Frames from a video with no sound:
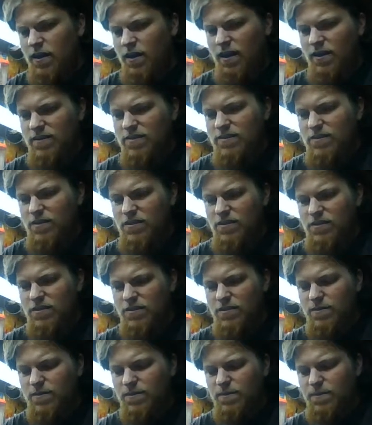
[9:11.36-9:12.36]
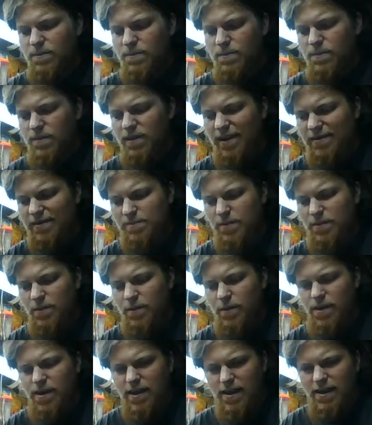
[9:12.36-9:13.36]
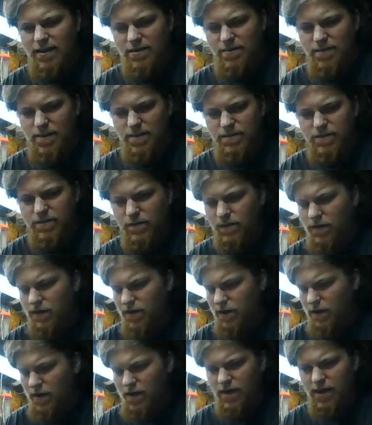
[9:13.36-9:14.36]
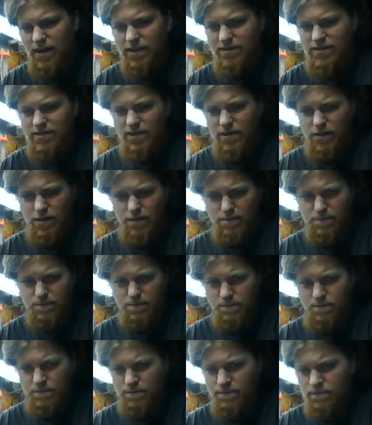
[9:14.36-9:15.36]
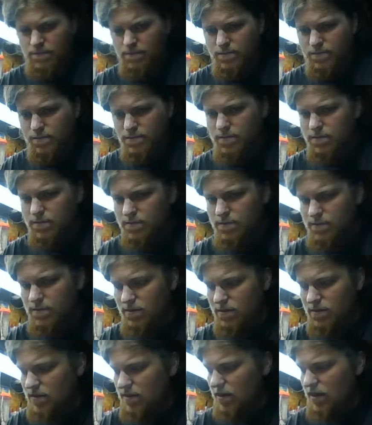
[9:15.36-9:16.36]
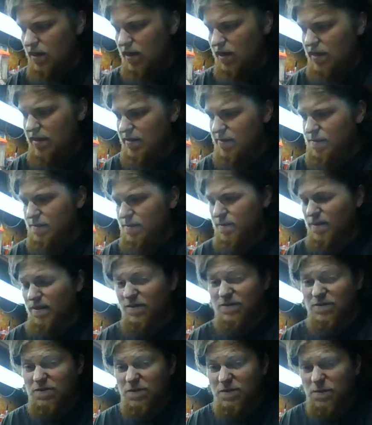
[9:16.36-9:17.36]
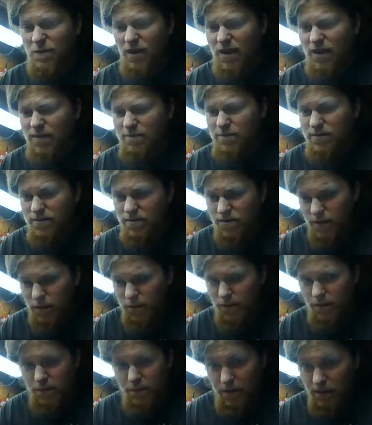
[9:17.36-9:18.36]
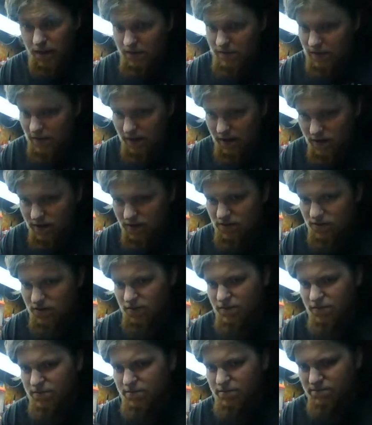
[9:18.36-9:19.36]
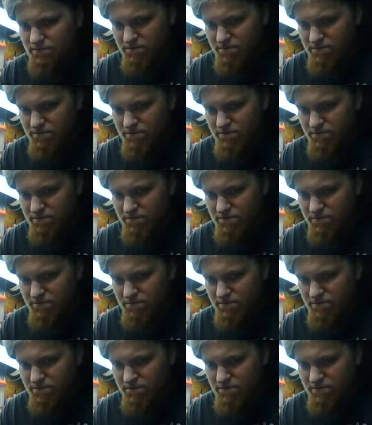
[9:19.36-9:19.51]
Constitution has been the way it has been for a long ass time. Right? And from what I've been told, I'm not entirely sure,